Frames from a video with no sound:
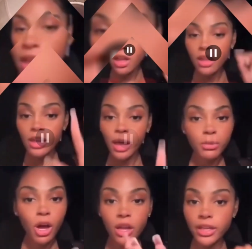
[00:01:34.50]
I'm
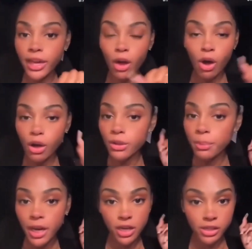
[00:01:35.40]
calling out all the
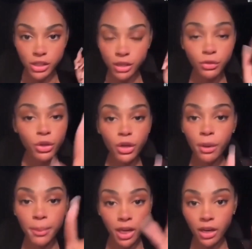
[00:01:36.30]
parents. If you're a
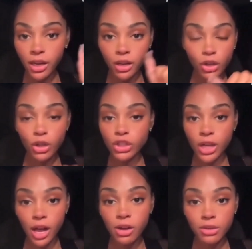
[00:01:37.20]
parent and your
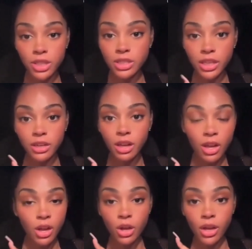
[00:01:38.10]
child is in
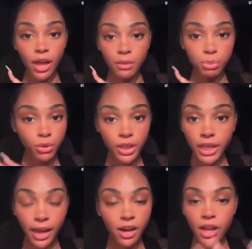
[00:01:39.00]

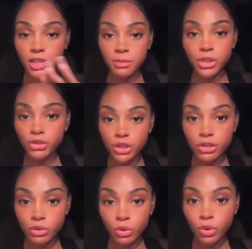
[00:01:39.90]
pre-K to elementary
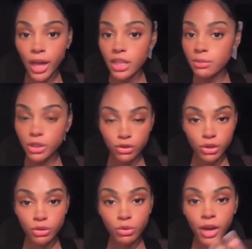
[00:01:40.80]
school
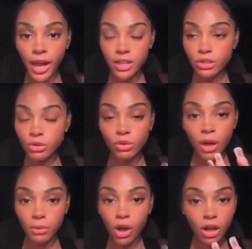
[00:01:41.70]
to high school, I'm
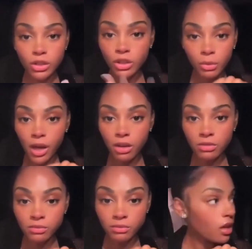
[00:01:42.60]
calling you out.
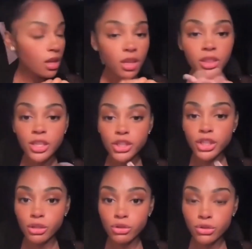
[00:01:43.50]
The
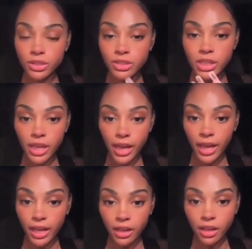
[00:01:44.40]
children
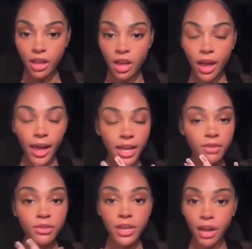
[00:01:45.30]
today, I have
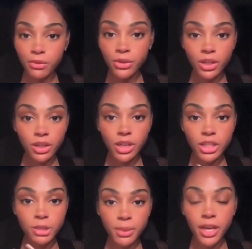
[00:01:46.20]
never
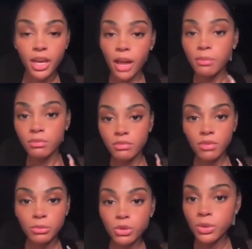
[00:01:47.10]
experienced, and I'm
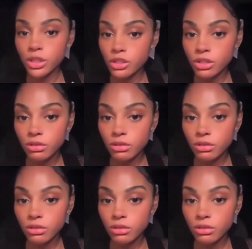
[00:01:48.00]
22.